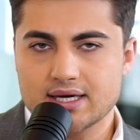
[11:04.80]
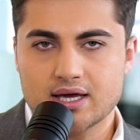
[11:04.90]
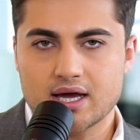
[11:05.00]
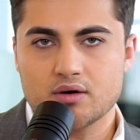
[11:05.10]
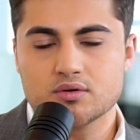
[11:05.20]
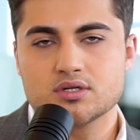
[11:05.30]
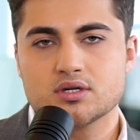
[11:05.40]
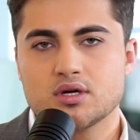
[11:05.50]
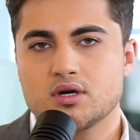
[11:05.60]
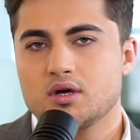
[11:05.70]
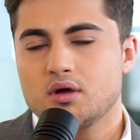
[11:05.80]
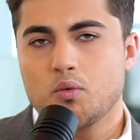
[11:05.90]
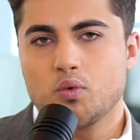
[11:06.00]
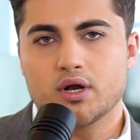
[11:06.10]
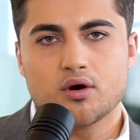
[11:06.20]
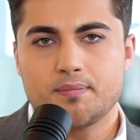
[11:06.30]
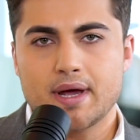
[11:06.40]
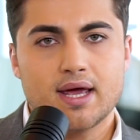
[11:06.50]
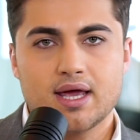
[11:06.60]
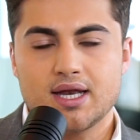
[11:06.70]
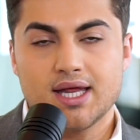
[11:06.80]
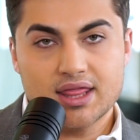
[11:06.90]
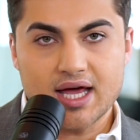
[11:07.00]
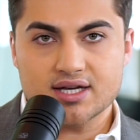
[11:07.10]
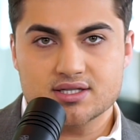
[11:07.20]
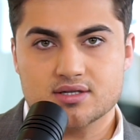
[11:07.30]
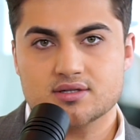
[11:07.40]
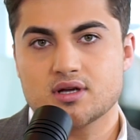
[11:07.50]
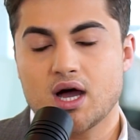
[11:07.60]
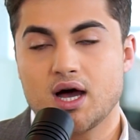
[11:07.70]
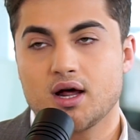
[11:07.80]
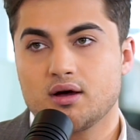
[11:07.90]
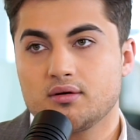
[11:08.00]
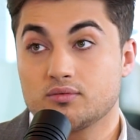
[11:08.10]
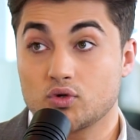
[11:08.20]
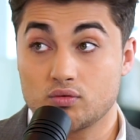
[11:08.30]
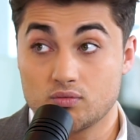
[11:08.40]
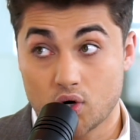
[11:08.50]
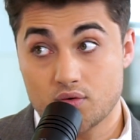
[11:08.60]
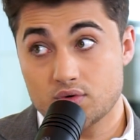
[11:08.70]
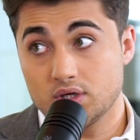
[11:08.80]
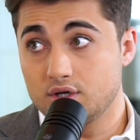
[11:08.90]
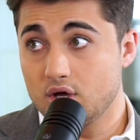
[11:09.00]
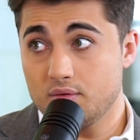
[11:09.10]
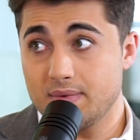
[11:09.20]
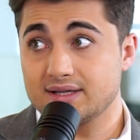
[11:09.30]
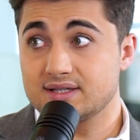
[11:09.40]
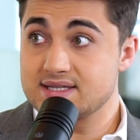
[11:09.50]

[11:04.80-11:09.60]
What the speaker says: account, we don't pay any taxes. I don't really know about the